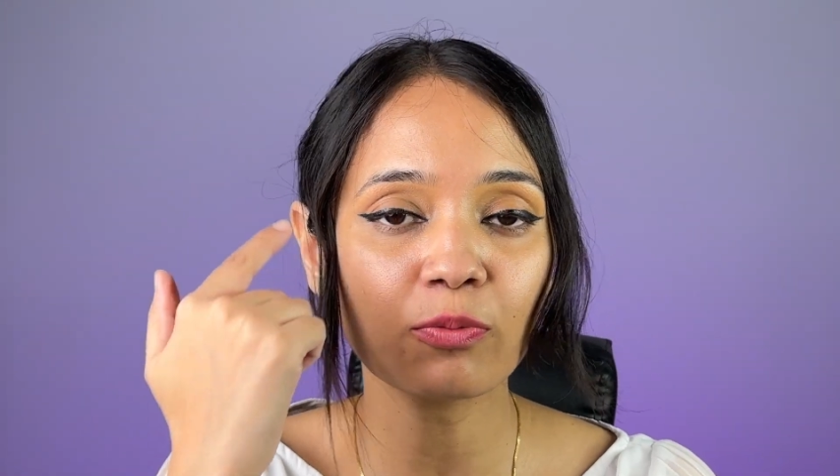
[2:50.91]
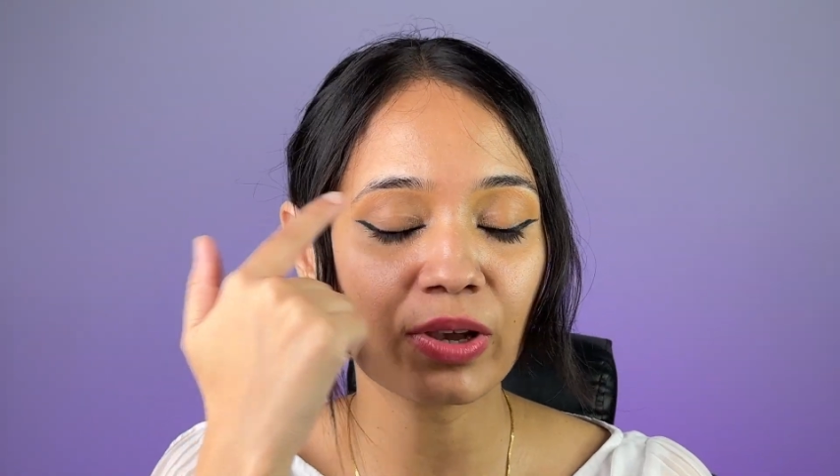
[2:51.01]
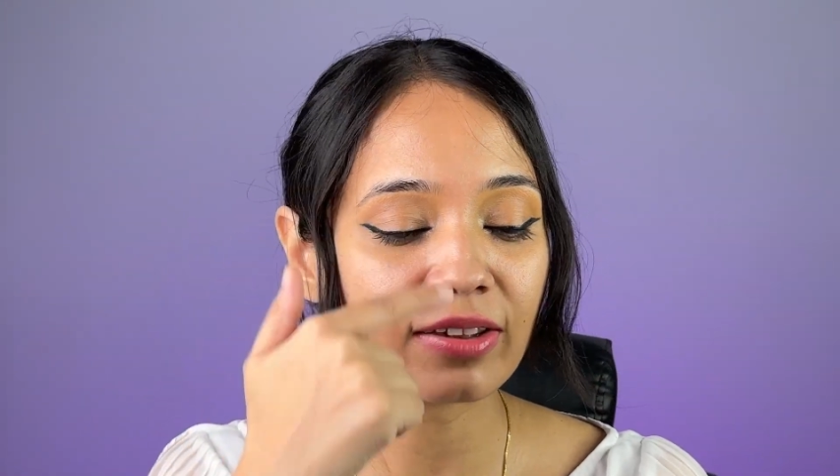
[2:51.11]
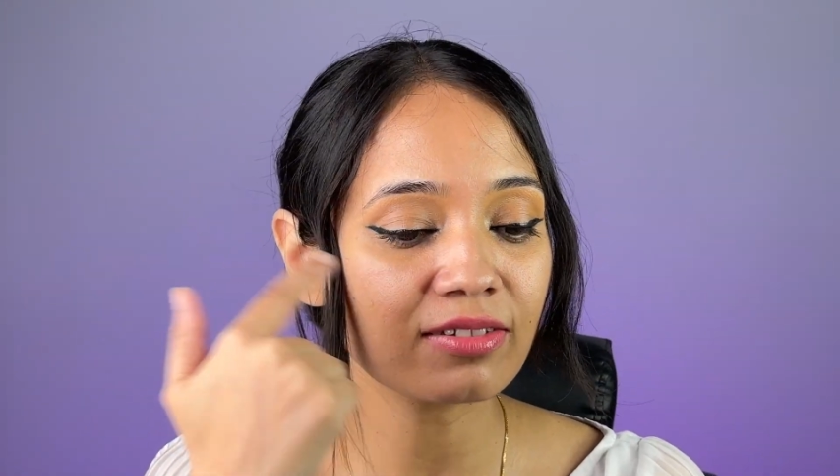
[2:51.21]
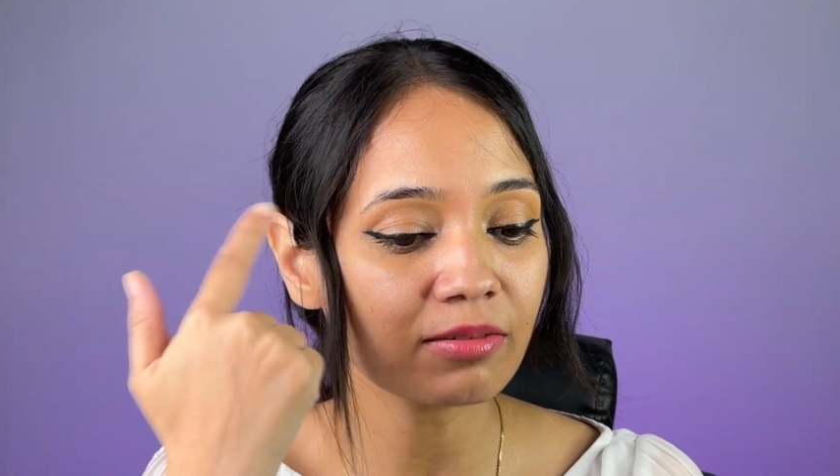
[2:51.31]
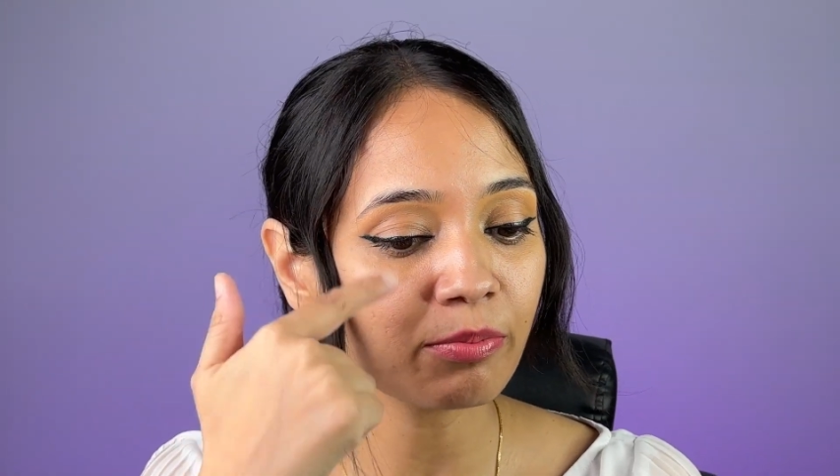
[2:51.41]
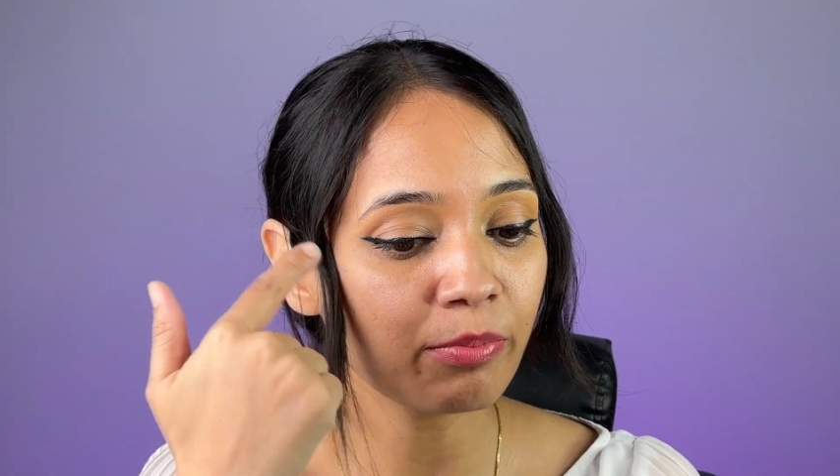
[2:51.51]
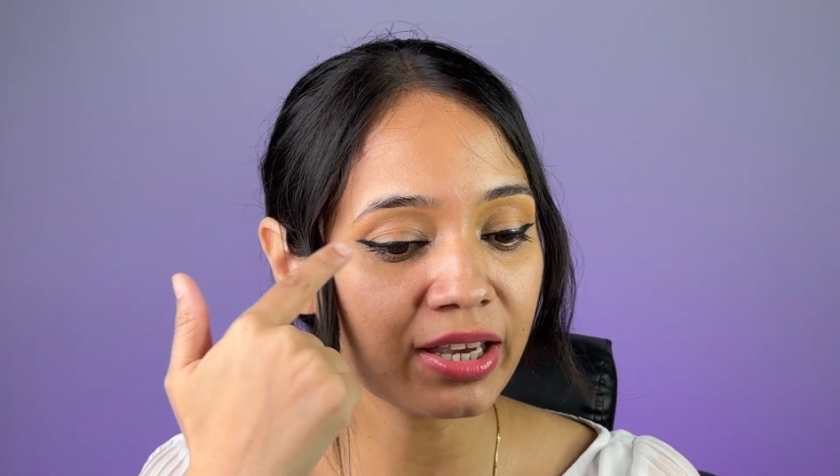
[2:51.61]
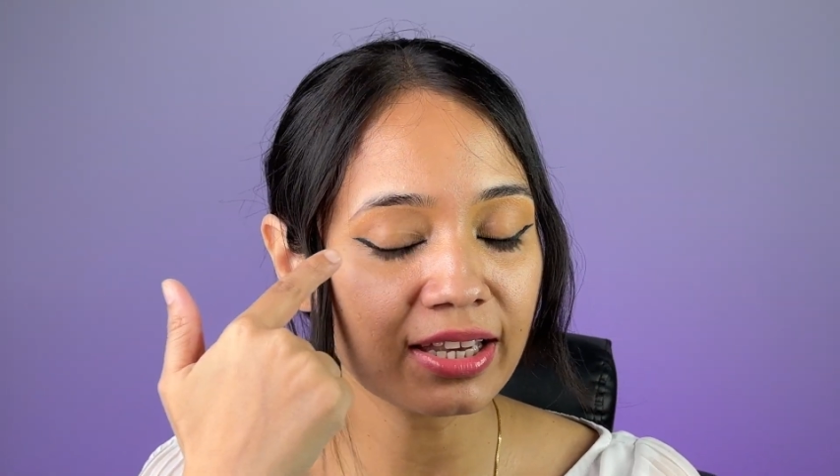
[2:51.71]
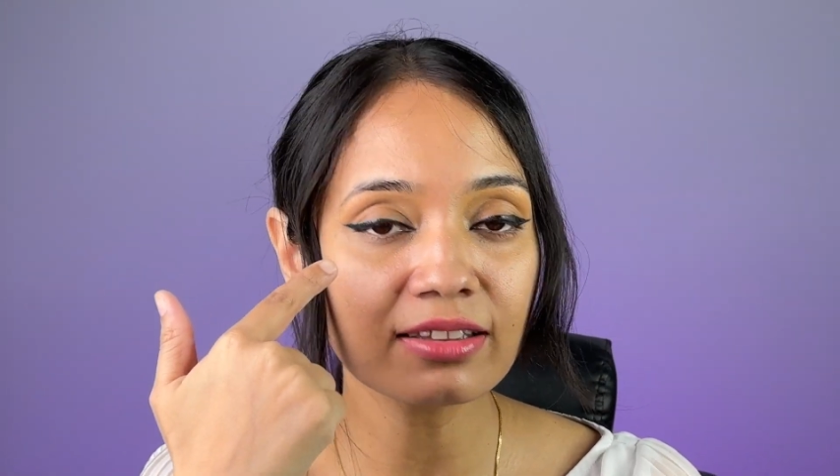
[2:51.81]
because
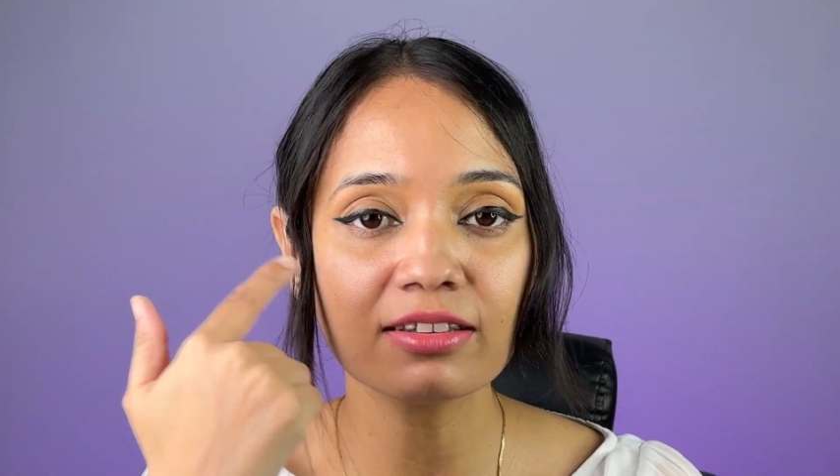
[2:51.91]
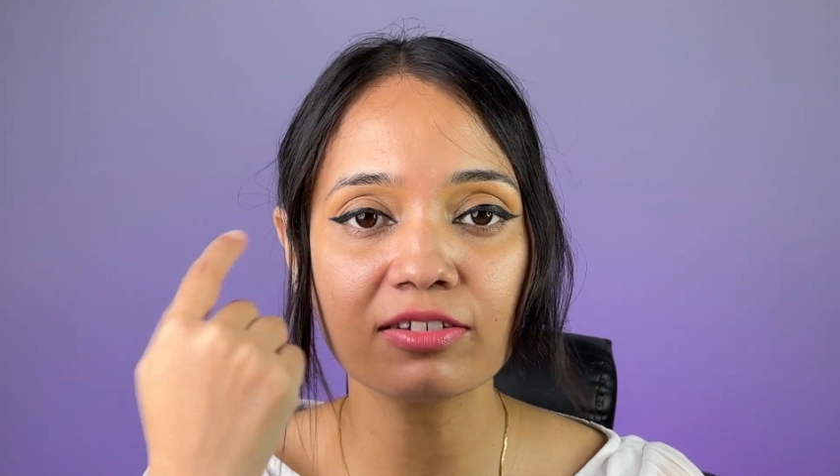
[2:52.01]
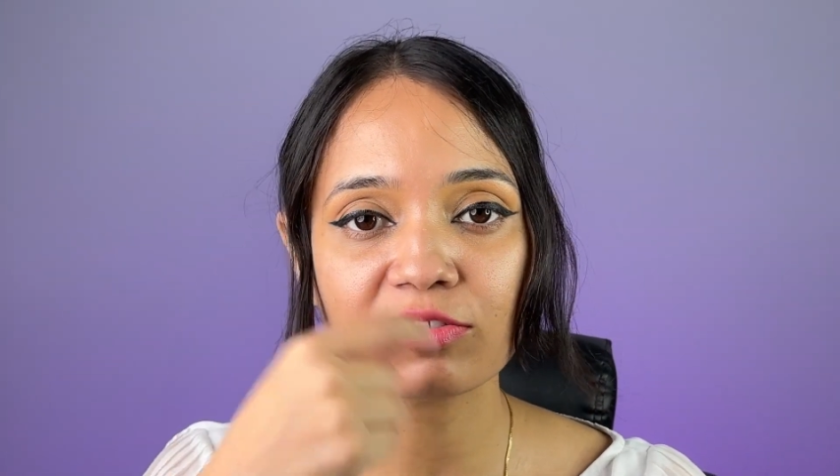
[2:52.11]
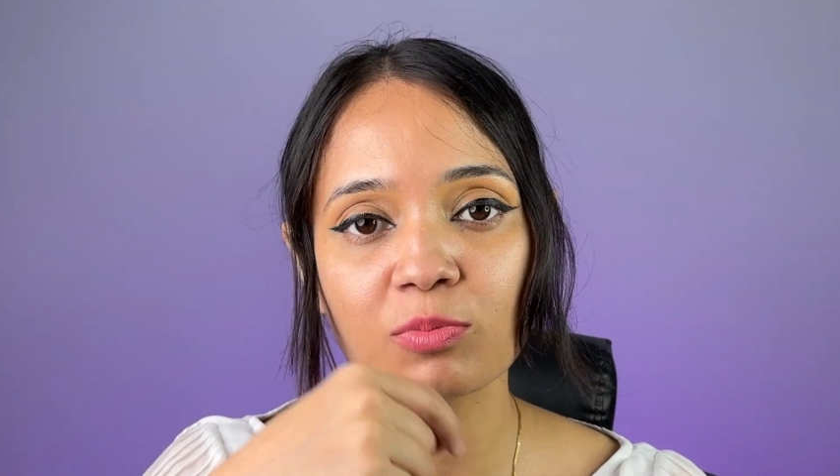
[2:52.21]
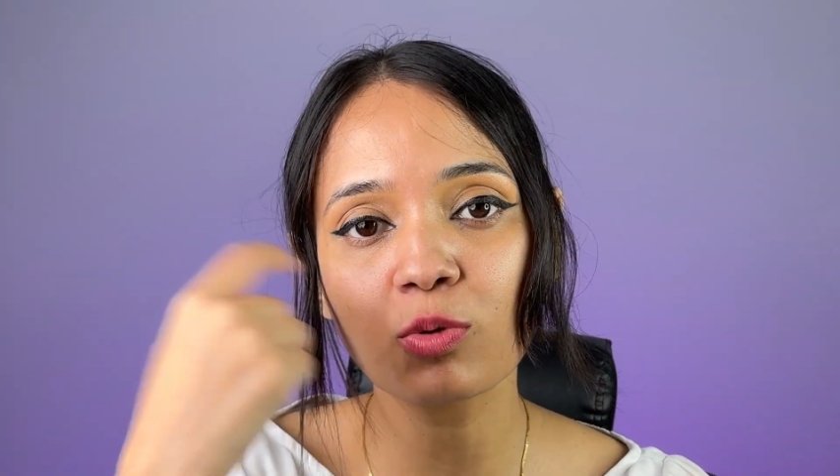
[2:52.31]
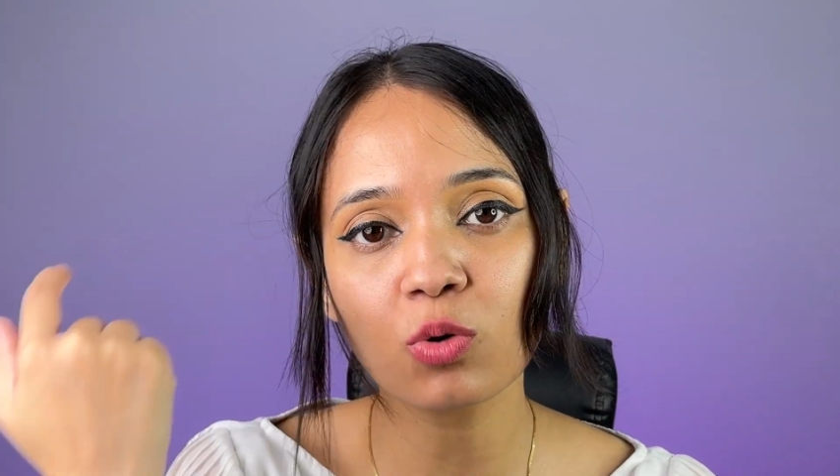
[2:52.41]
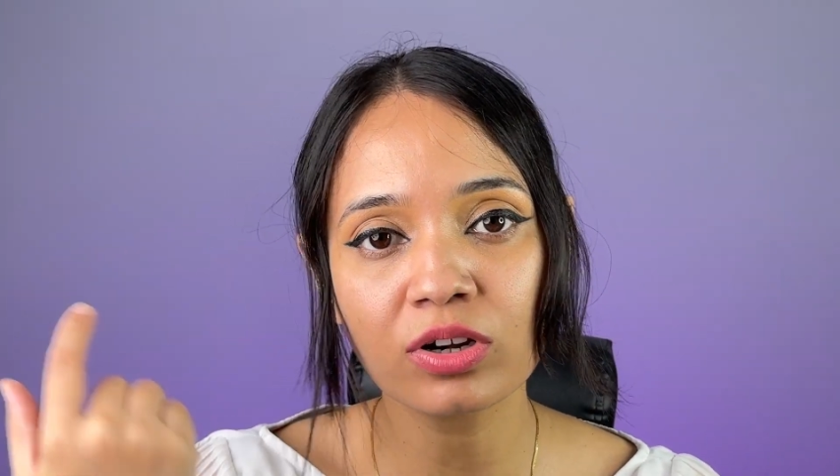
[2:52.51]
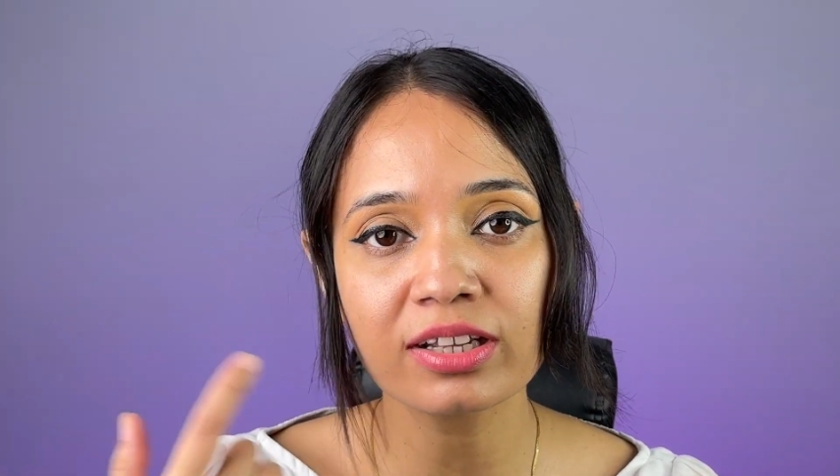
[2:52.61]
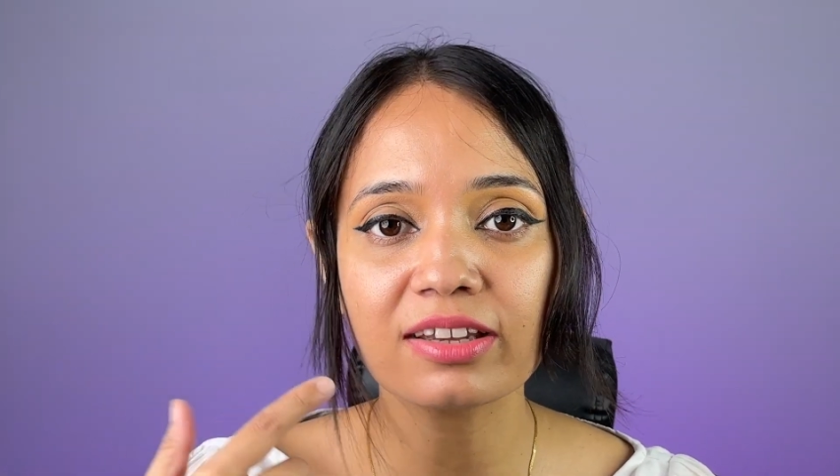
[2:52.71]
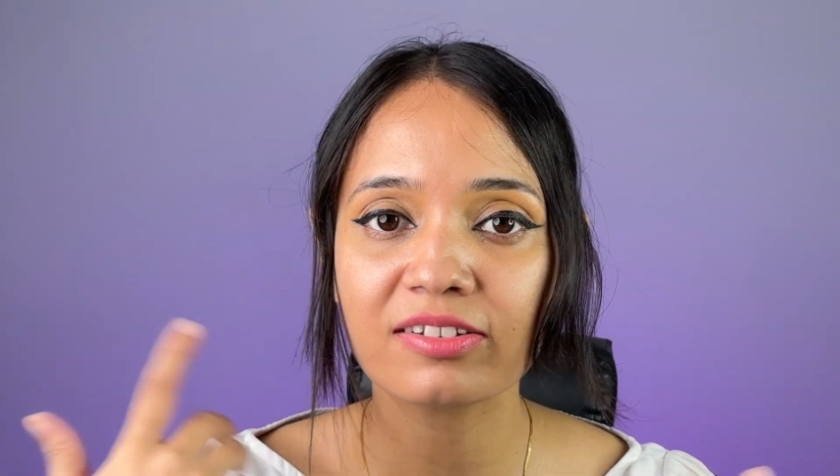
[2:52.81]
making this bold